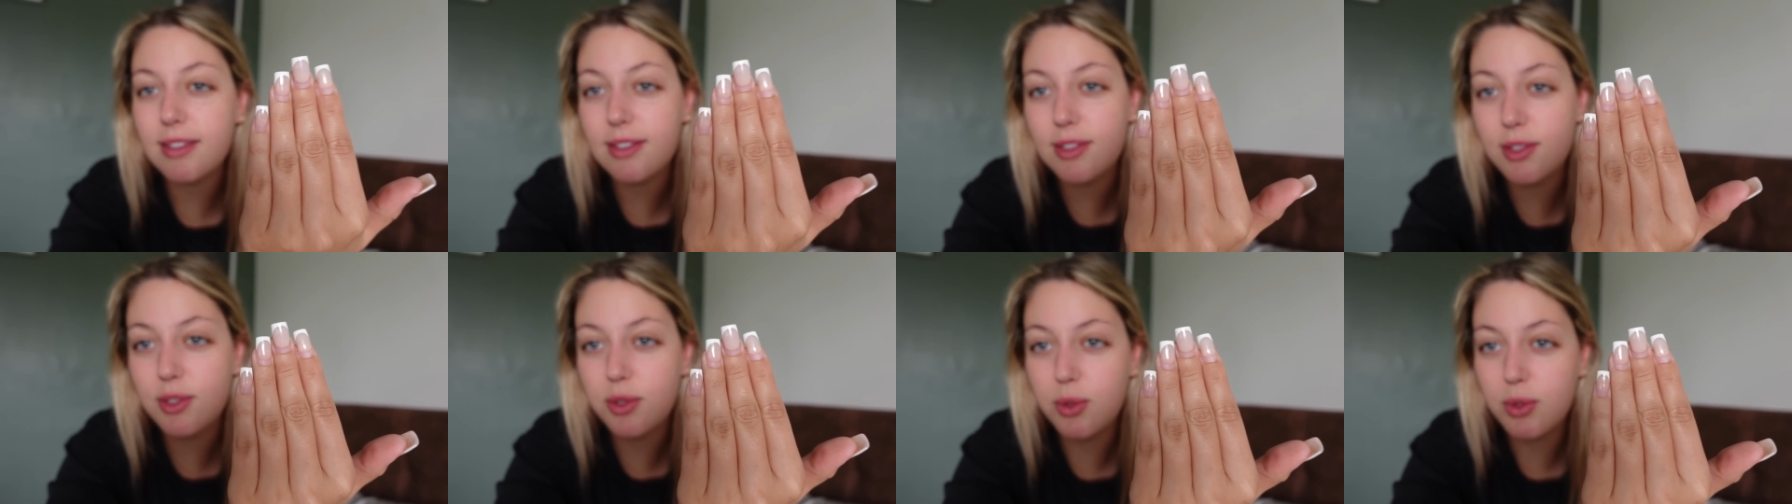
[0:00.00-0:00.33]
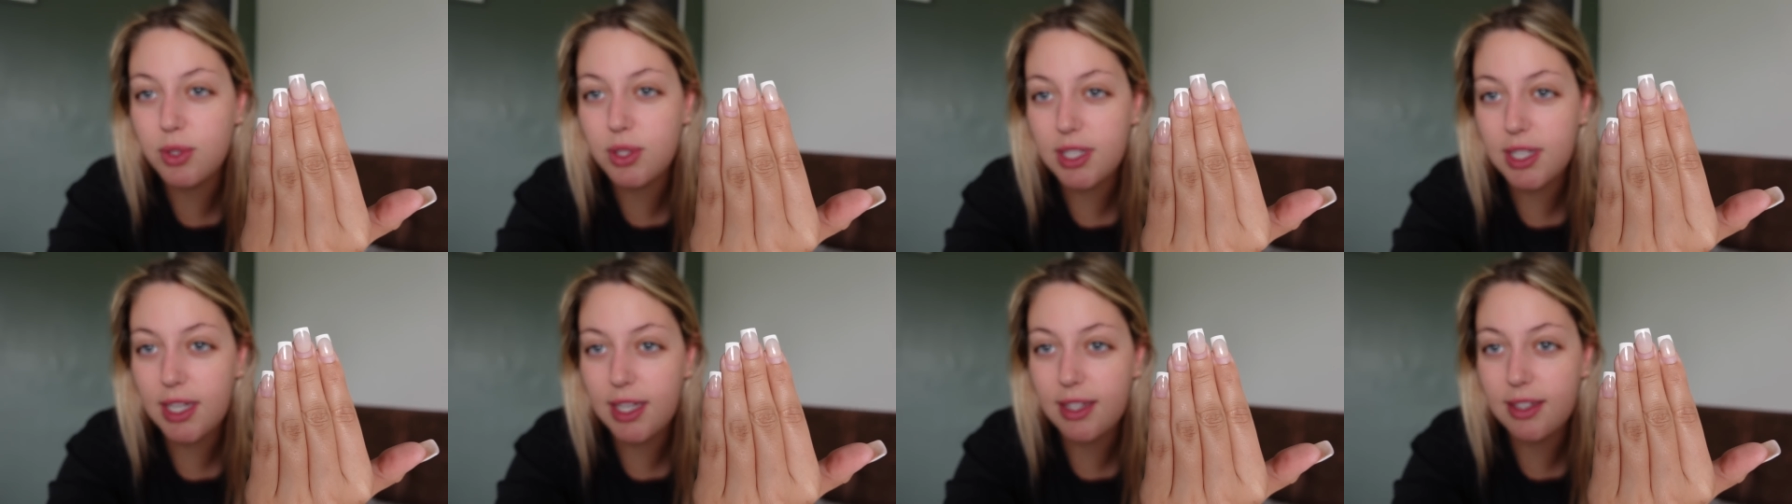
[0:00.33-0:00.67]

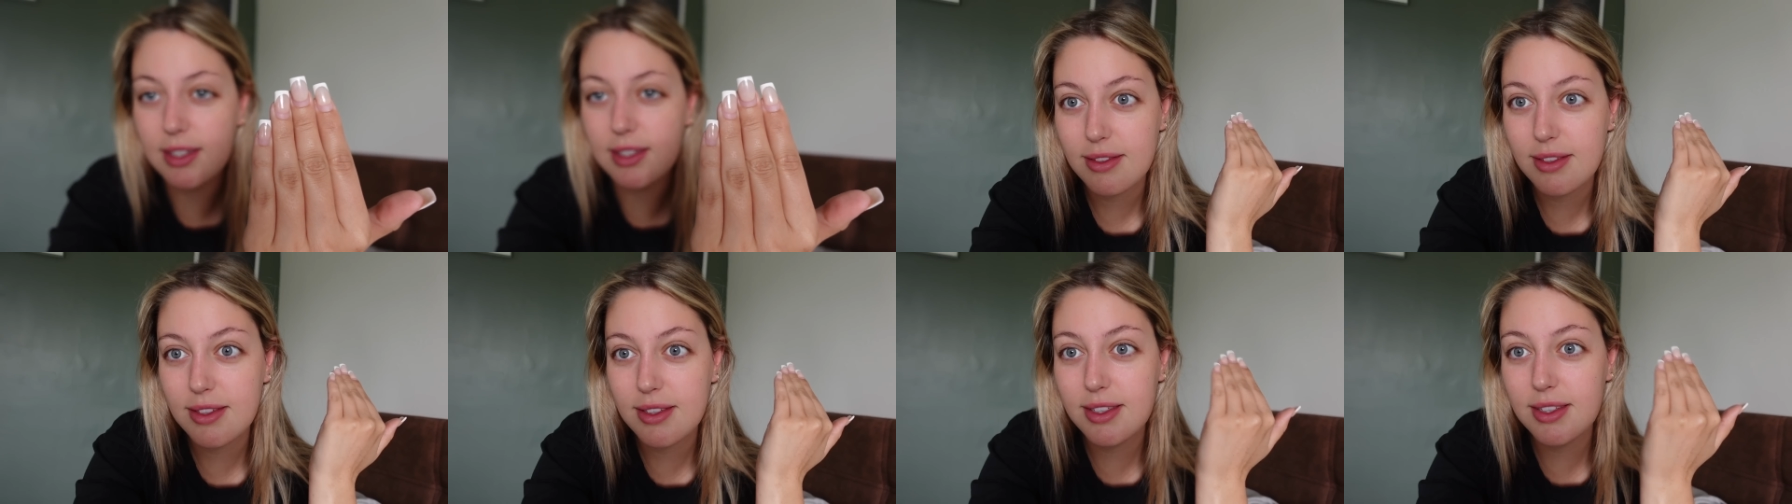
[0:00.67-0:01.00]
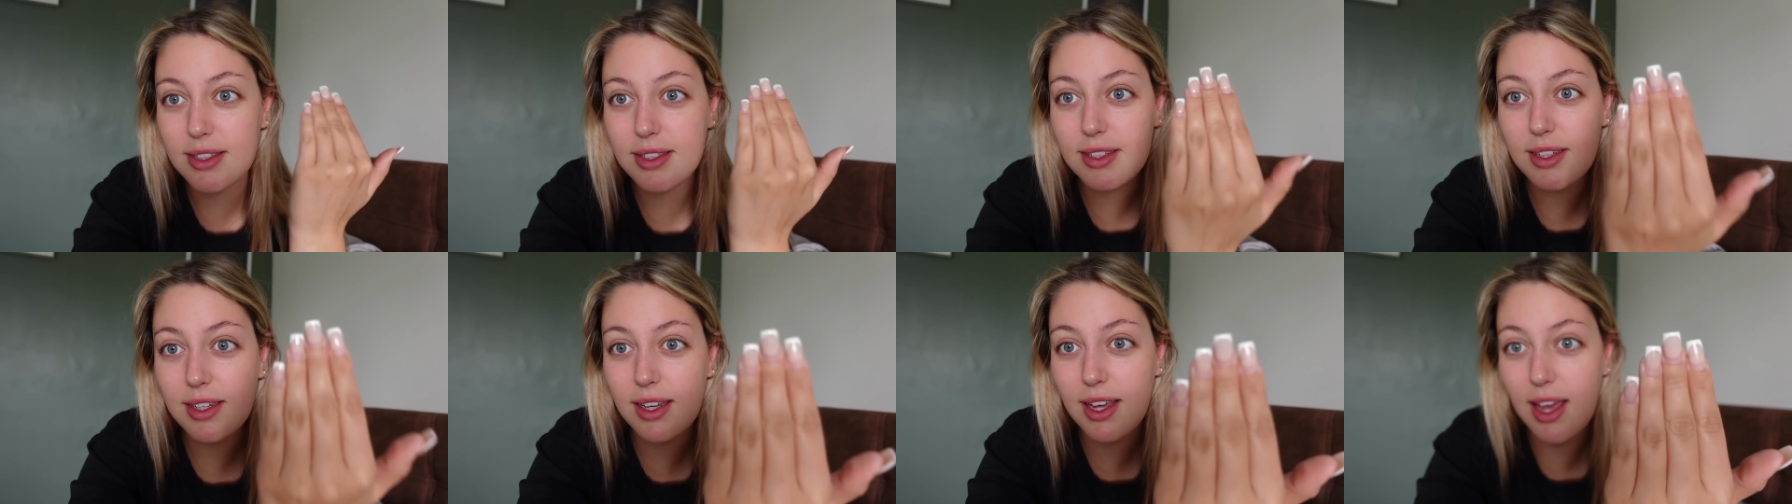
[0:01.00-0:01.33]
sorted
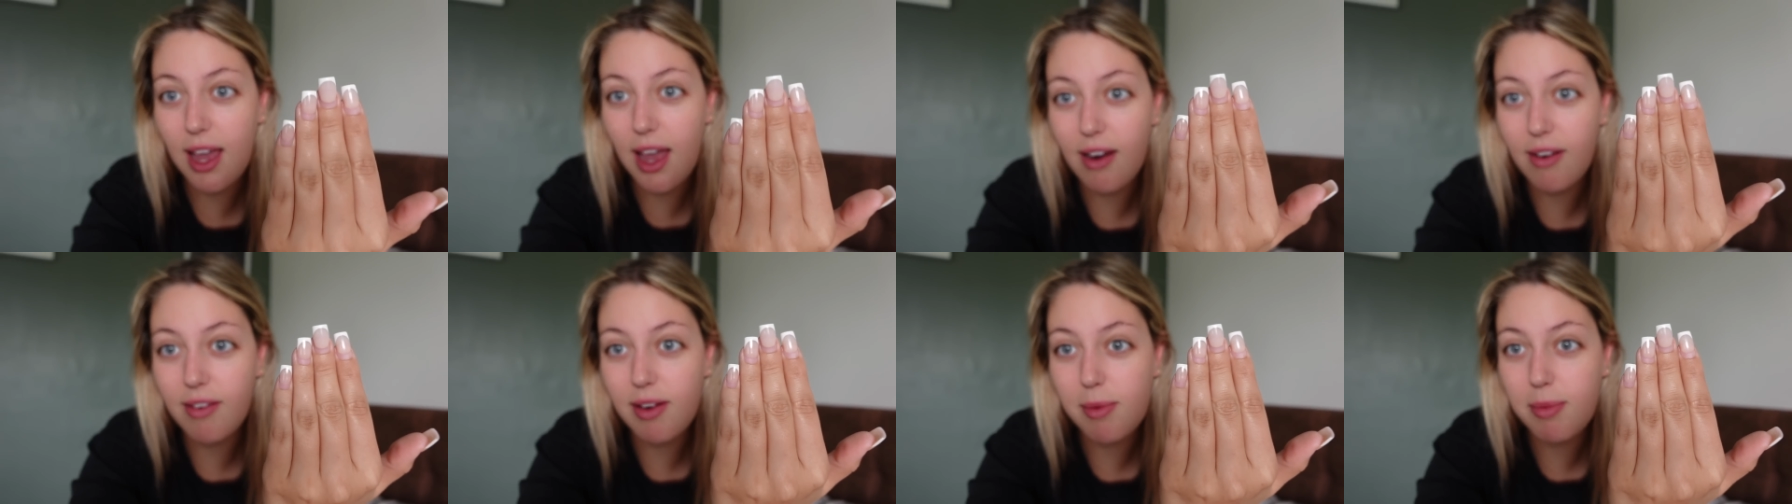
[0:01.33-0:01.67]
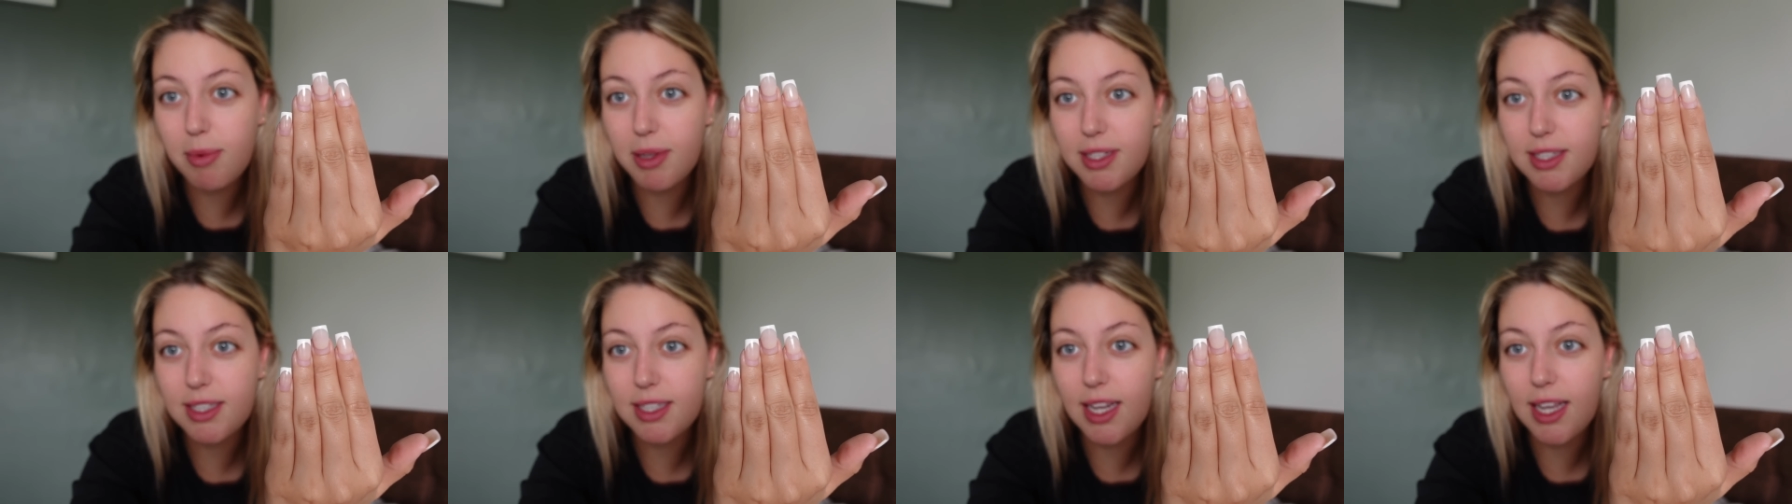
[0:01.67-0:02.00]
scary
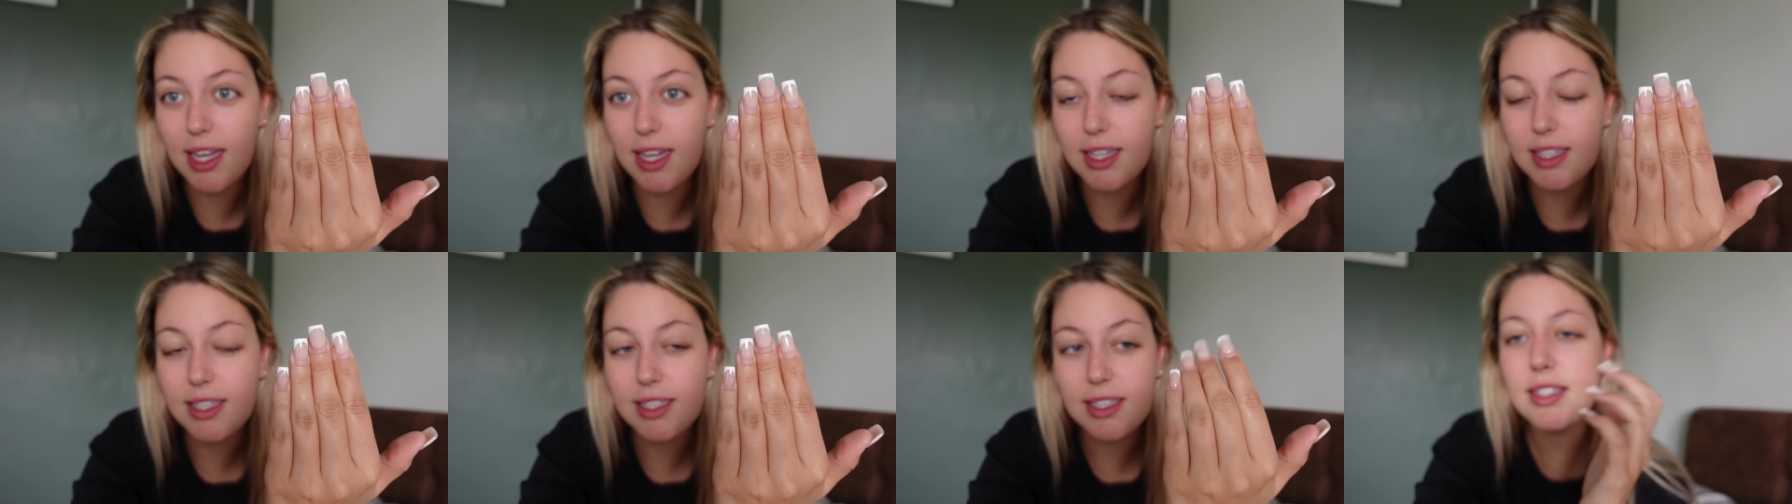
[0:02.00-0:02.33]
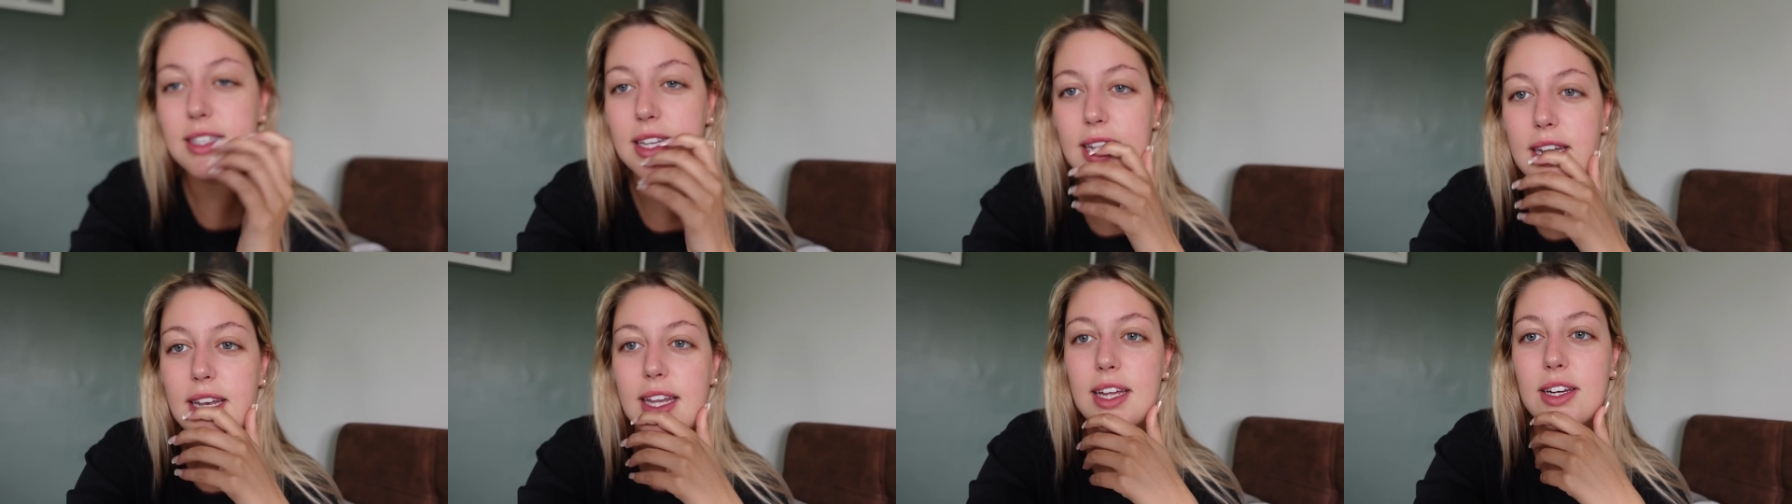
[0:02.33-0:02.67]

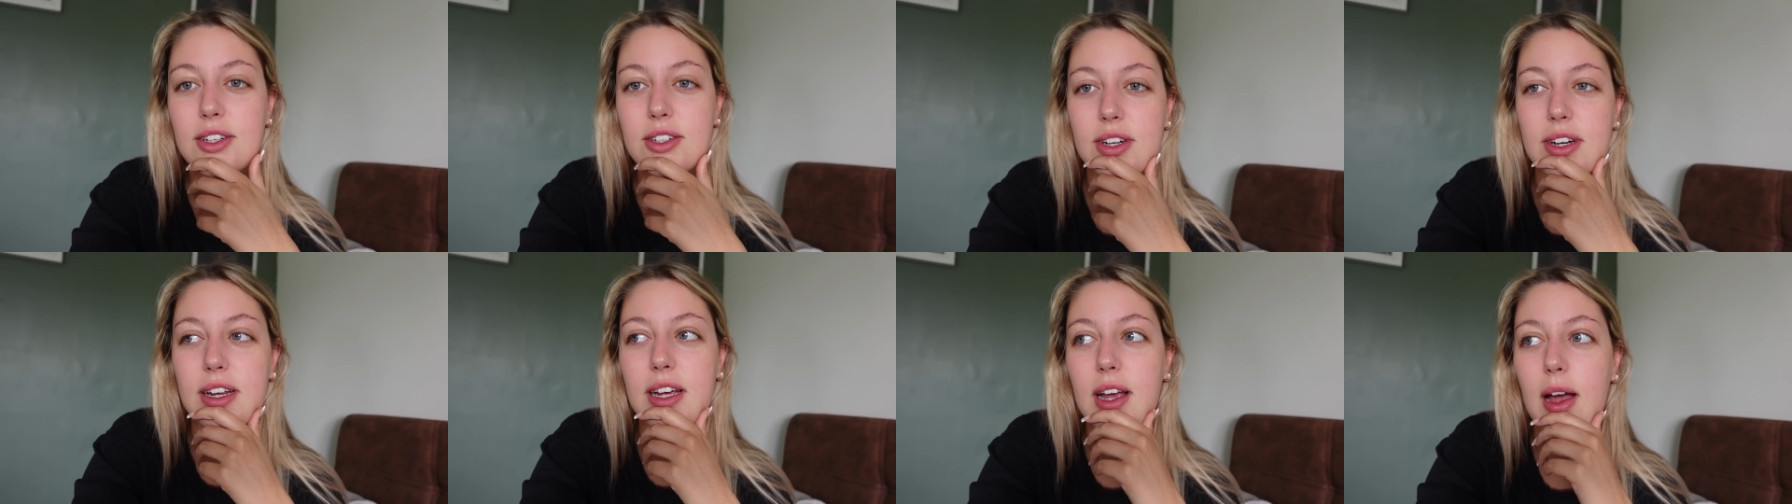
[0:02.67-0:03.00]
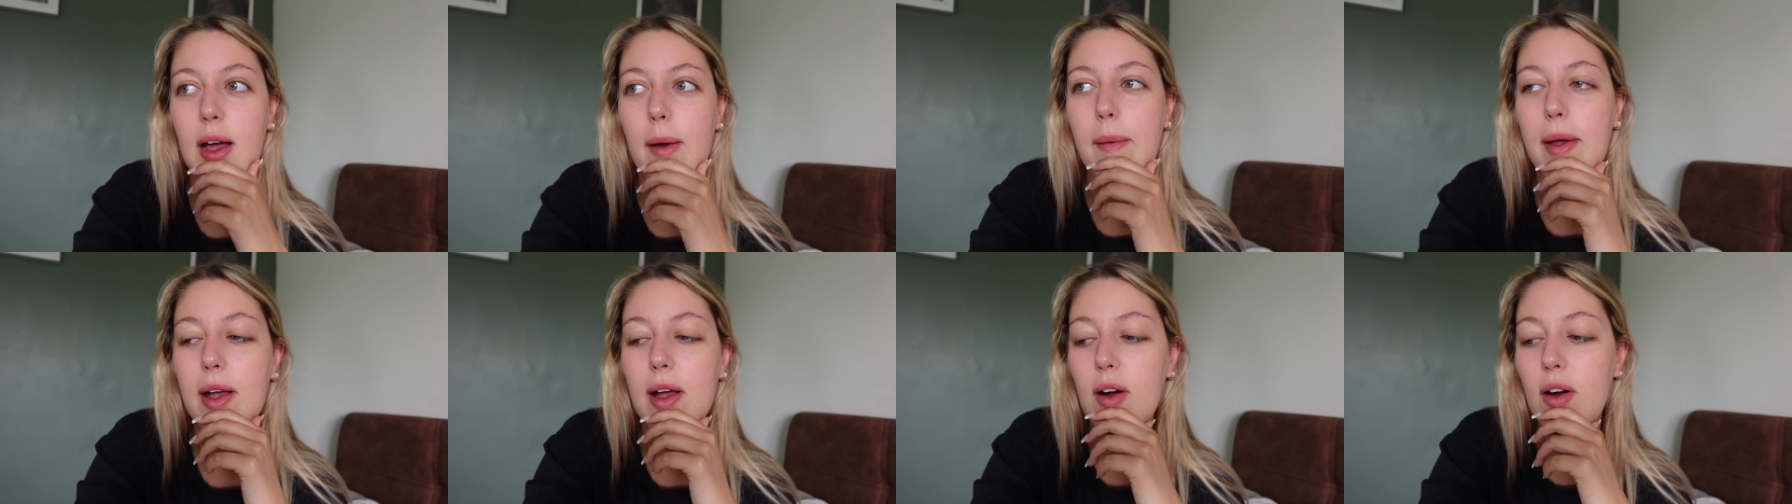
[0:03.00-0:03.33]
business literally
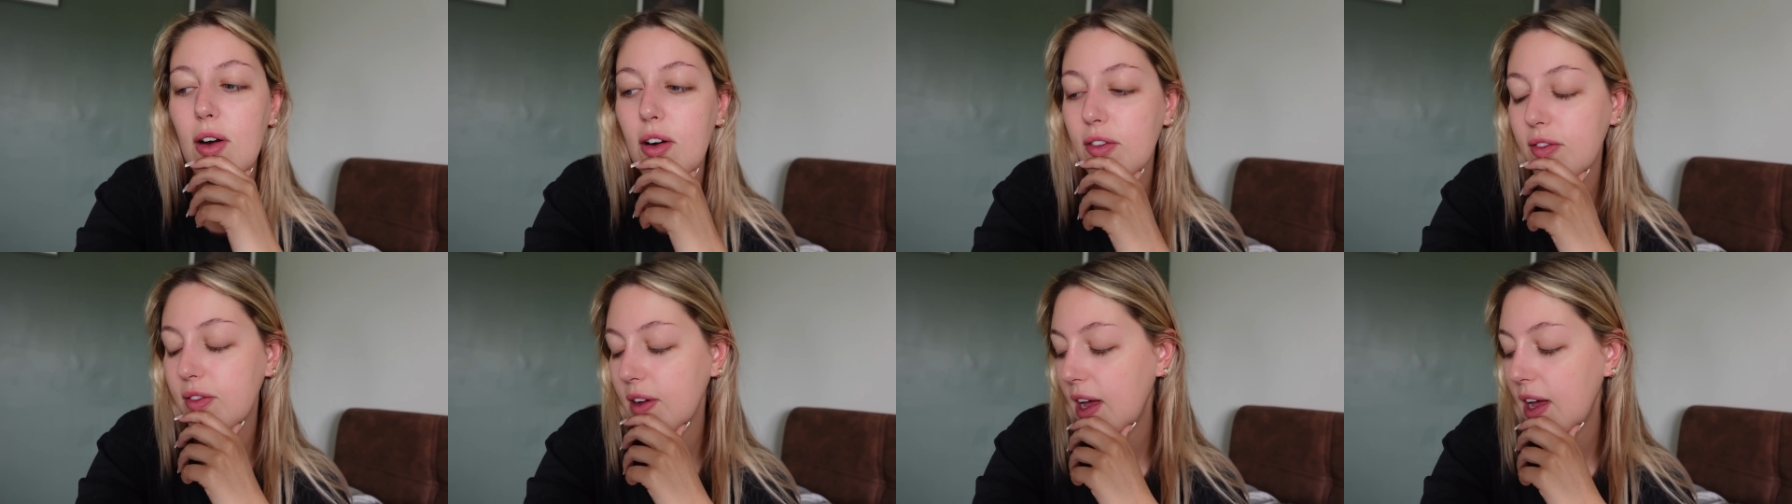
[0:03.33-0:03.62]
coming off